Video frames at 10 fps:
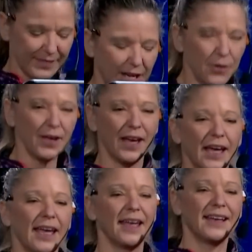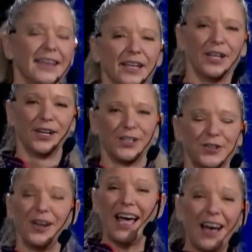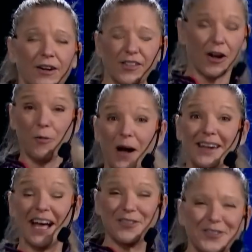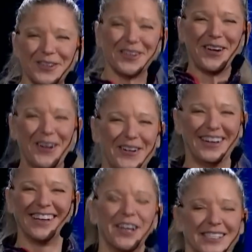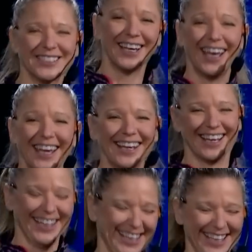Okay. 1 down, 2 to go. Psych.